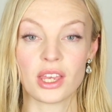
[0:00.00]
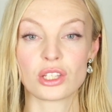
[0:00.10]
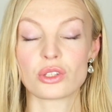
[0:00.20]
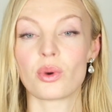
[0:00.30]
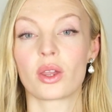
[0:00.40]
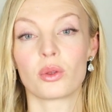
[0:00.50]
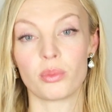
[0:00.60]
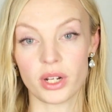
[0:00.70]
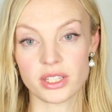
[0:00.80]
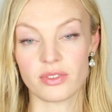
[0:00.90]
so I could
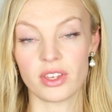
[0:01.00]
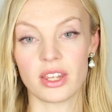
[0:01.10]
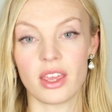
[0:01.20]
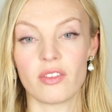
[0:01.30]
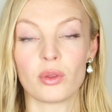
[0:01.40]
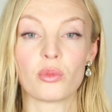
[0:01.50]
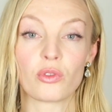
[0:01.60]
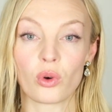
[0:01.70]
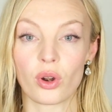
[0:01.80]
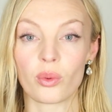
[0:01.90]
breastfeed David
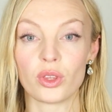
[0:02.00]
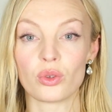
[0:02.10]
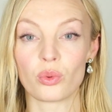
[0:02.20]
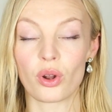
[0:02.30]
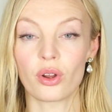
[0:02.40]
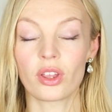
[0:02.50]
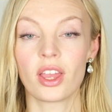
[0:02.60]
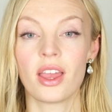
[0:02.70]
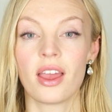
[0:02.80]
before I went to work.